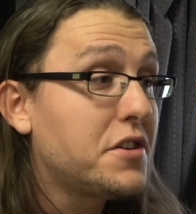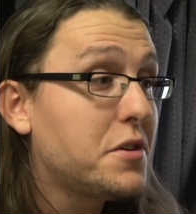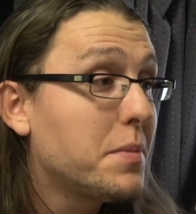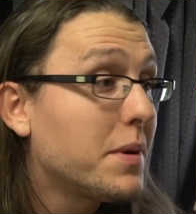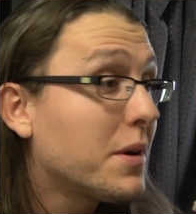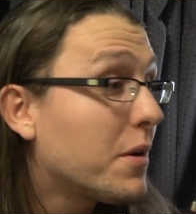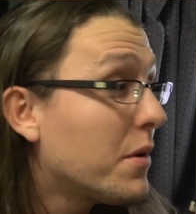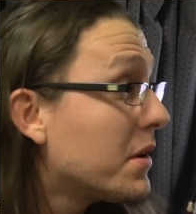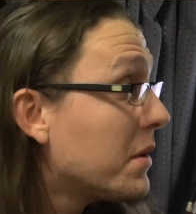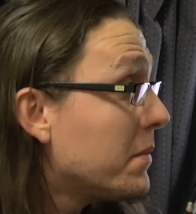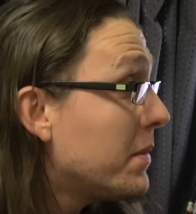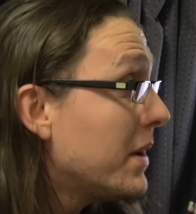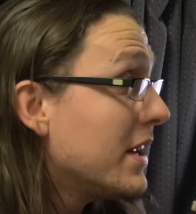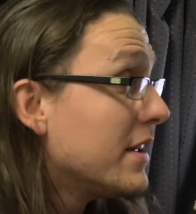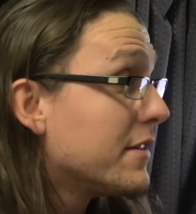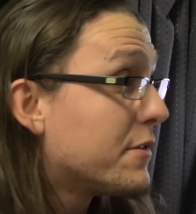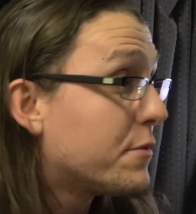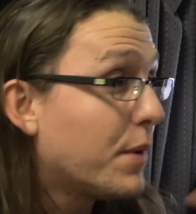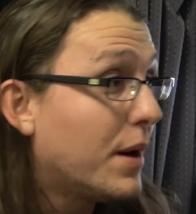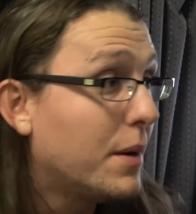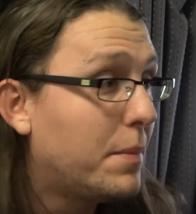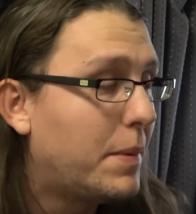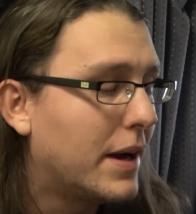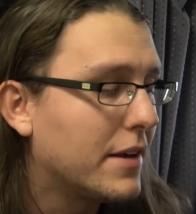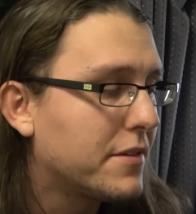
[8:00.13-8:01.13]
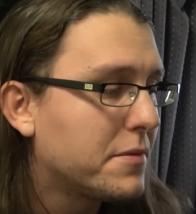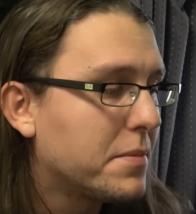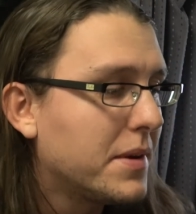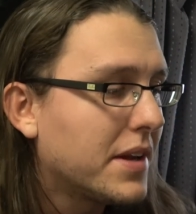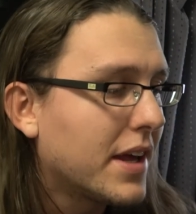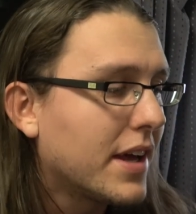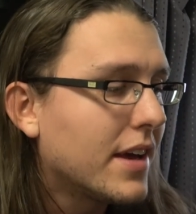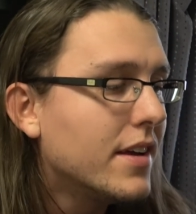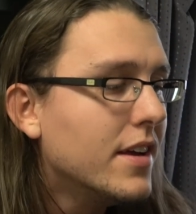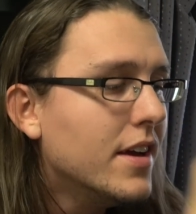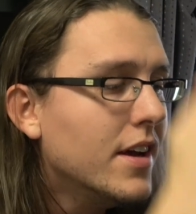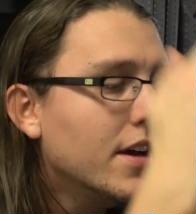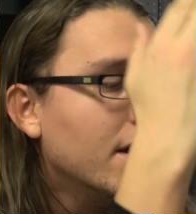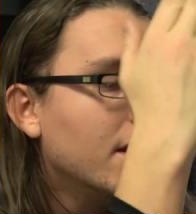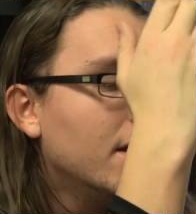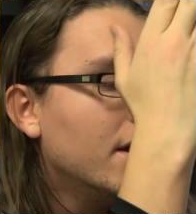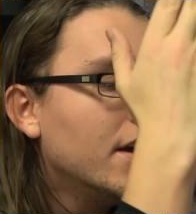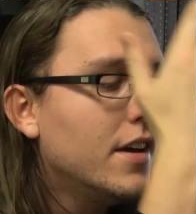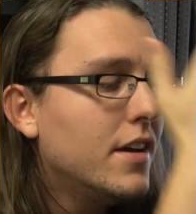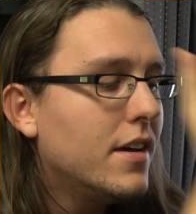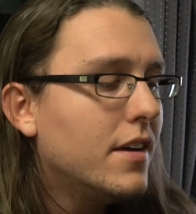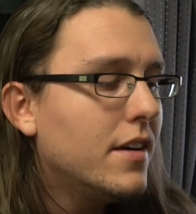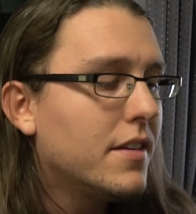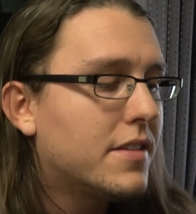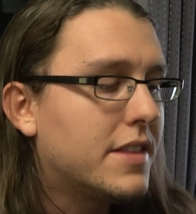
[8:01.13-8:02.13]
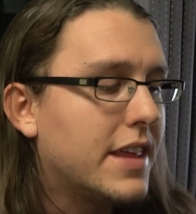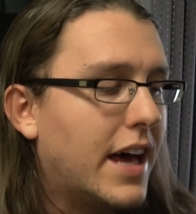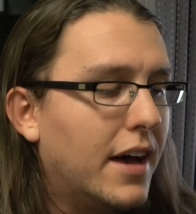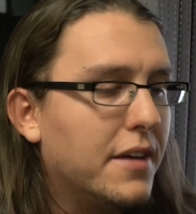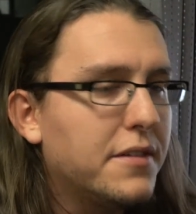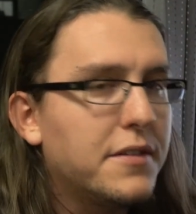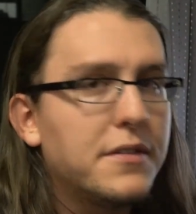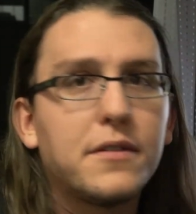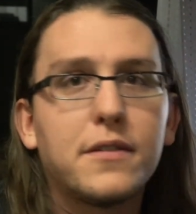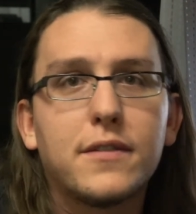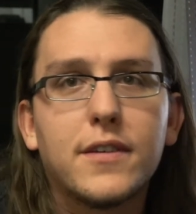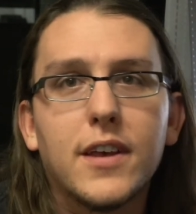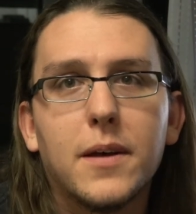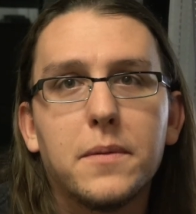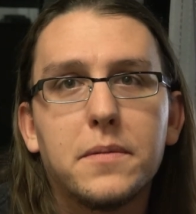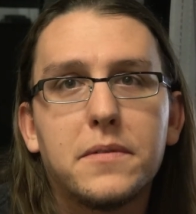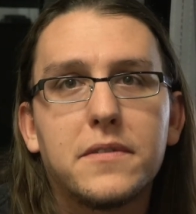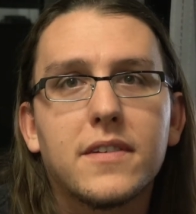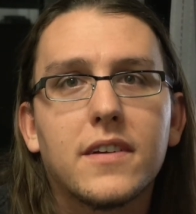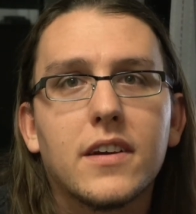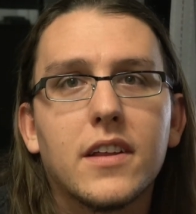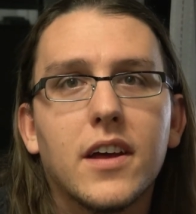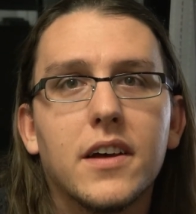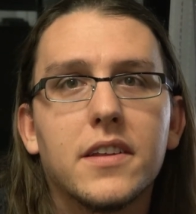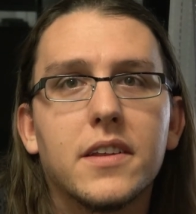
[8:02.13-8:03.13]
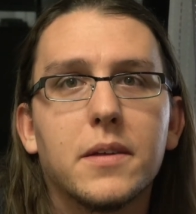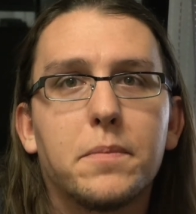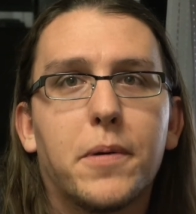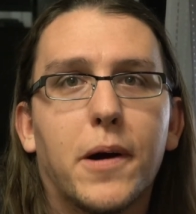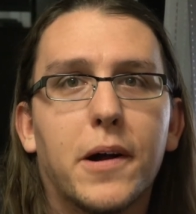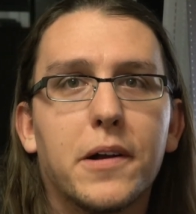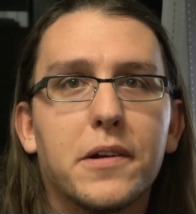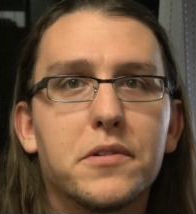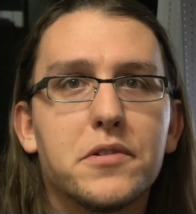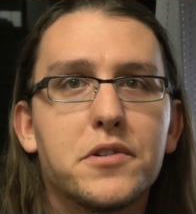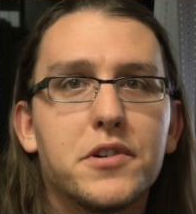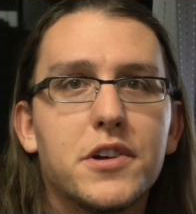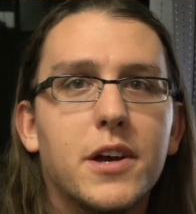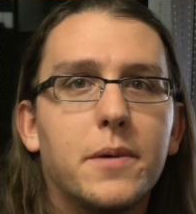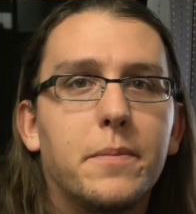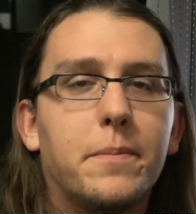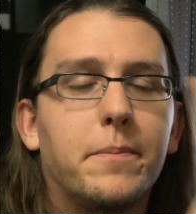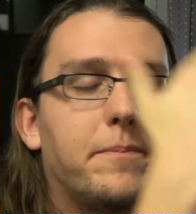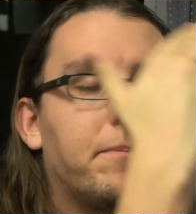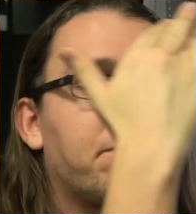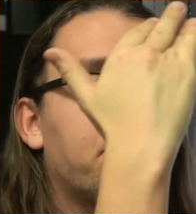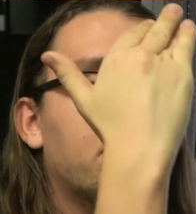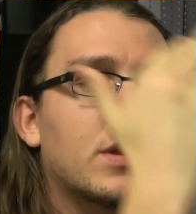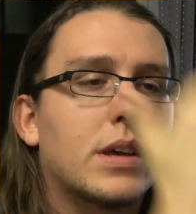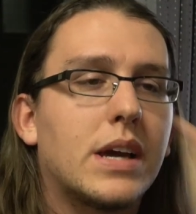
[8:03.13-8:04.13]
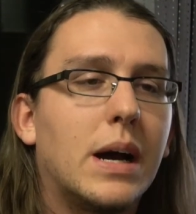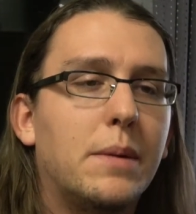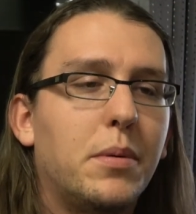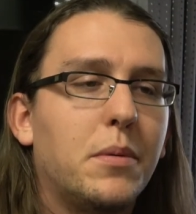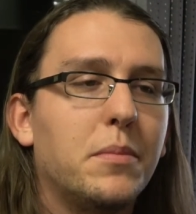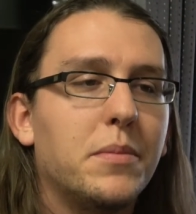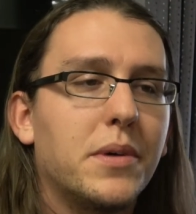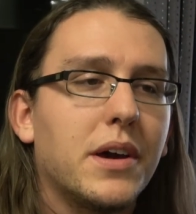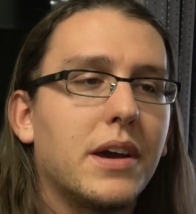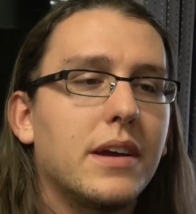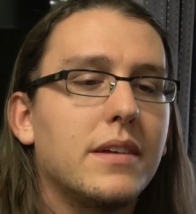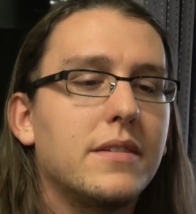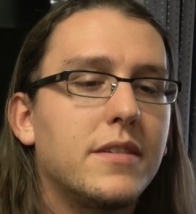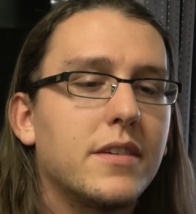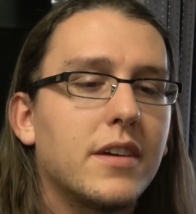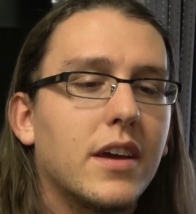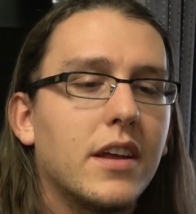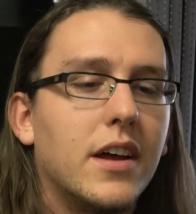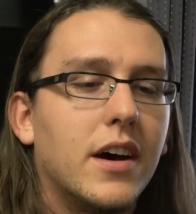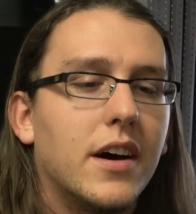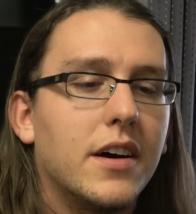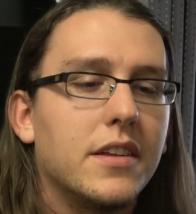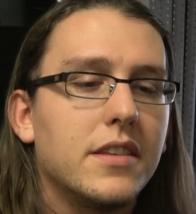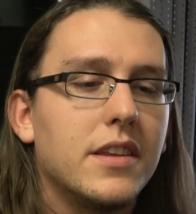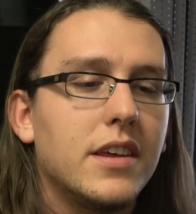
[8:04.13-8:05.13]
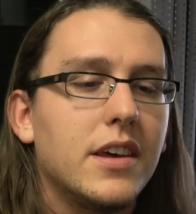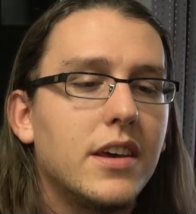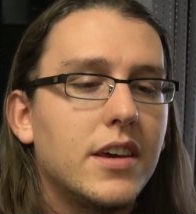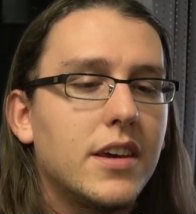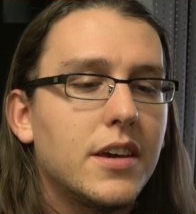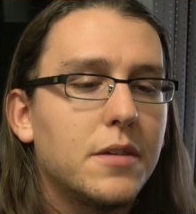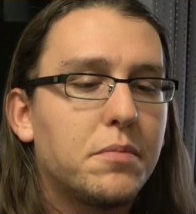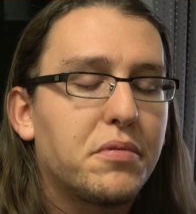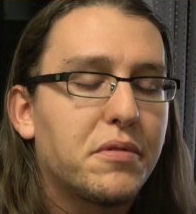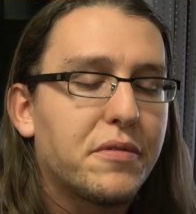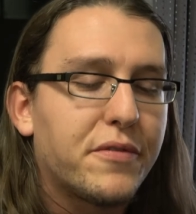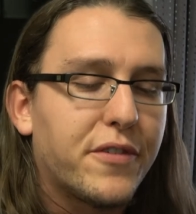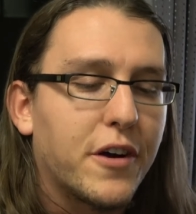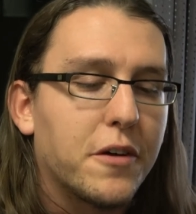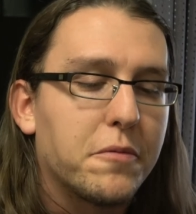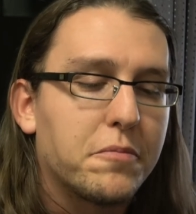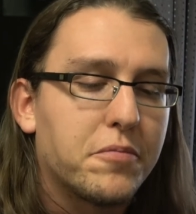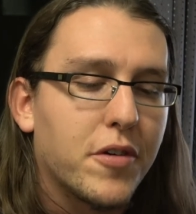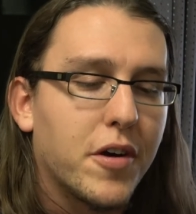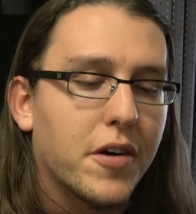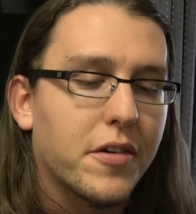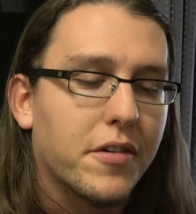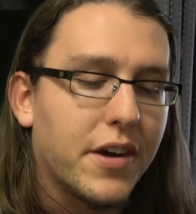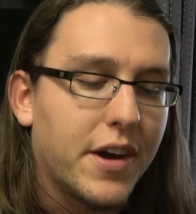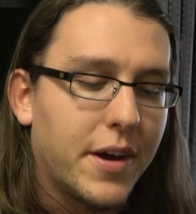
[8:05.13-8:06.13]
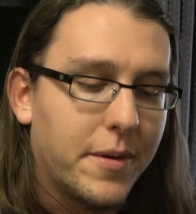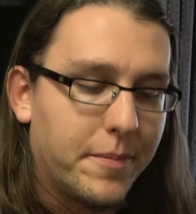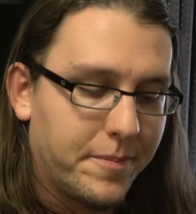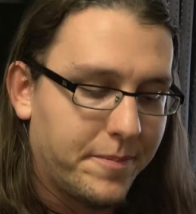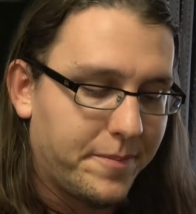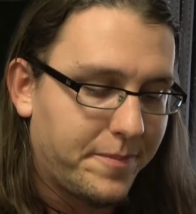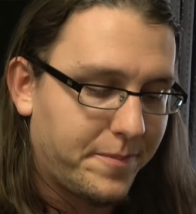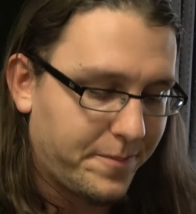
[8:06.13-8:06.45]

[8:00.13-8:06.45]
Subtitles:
should be going to bed. It's well past midnight. 1,000 subs to get on the partnership, a couple million to get on the preferred program.